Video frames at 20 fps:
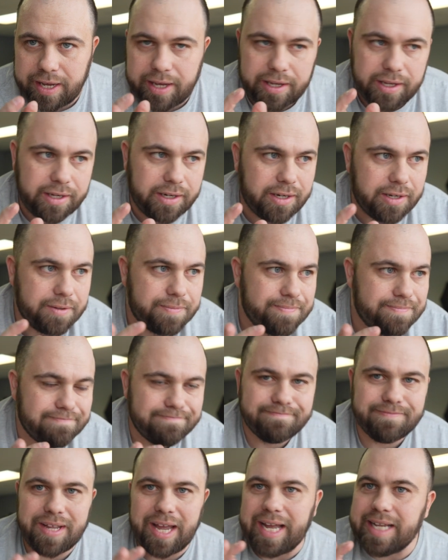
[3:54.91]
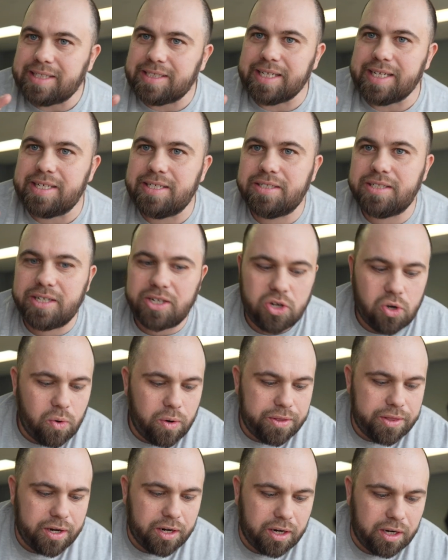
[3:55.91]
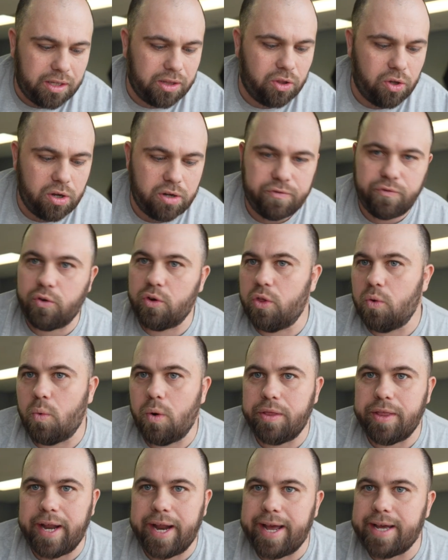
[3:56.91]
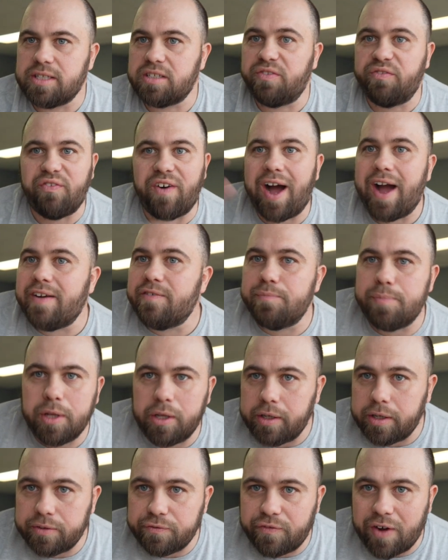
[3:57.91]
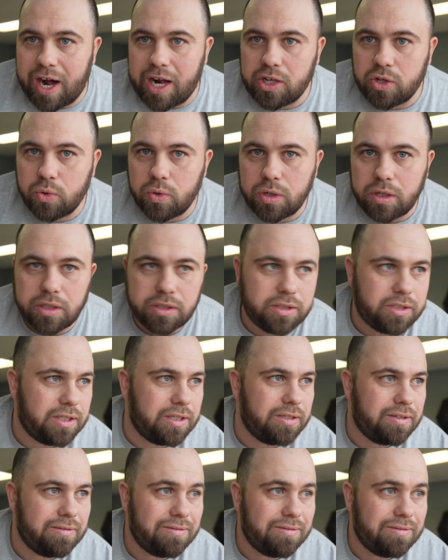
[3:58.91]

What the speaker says: And it's easy to go in there and look for the one that has 5 billion followers and